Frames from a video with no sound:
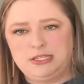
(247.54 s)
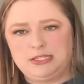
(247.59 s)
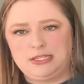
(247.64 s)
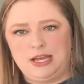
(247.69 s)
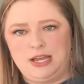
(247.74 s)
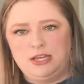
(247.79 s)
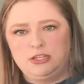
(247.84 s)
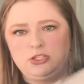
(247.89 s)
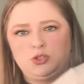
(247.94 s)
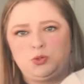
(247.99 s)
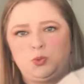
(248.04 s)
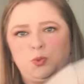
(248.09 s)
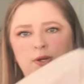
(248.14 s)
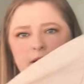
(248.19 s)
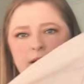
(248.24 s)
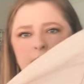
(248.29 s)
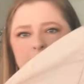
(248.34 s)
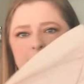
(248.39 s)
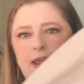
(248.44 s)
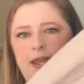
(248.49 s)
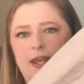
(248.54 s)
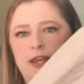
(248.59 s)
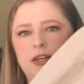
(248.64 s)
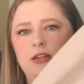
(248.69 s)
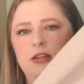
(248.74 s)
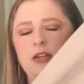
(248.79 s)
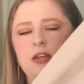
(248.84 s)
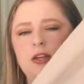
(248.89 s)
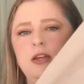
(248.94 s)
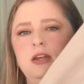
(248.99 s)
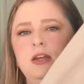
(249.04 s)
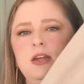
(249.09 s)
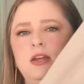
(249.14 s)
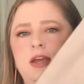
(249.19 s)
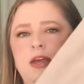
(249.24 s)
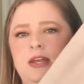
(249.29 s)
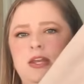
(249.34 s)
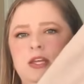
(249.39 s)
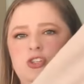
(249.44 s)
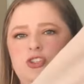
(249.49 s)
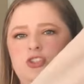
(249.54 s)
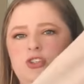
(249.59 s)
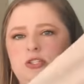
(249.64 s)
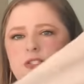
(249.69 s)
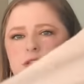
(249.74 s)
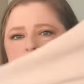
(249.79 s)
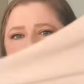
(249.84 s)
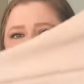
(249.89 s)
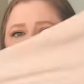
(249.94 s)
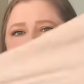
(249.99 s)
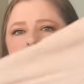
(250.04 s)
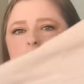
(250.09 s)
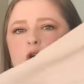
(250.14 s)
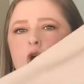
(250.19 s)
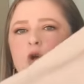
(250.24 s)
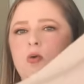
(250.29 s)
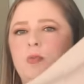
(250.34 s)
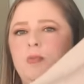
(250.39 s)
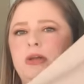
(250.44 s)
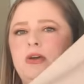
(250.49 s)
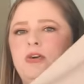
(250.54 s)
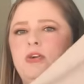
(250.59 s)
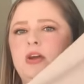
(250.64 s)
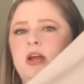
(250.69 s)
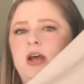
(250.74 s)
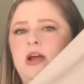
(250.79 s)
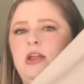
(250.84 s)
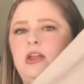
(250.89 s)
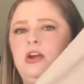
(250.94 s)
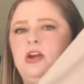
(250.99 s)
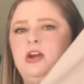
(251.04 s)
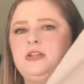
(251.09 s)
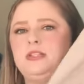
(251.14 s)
size 28, and it's just this like oatmeal color.